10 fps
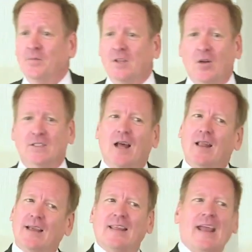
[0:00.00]
You know, it's not
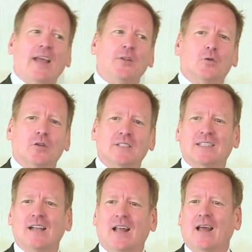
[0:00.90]
like the annuals.
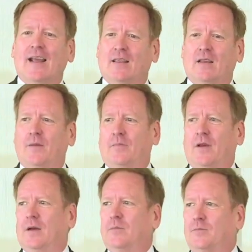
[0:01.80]
It's not like
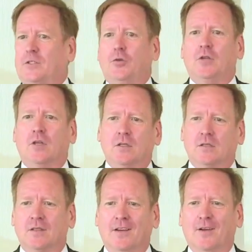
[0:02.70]
the
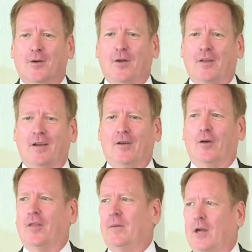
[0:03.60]
petunias or
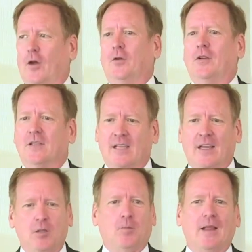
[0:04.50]
the begonias
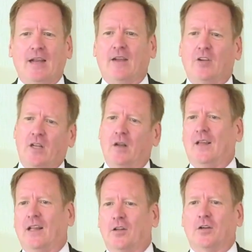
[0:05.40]
that you plant every year and
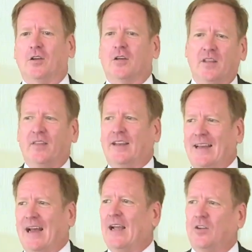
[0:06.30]
they look good and then they
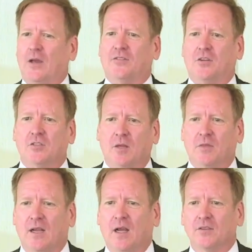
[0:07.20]
die and you have to do
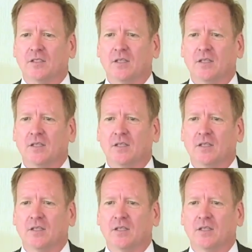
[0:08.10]
something else.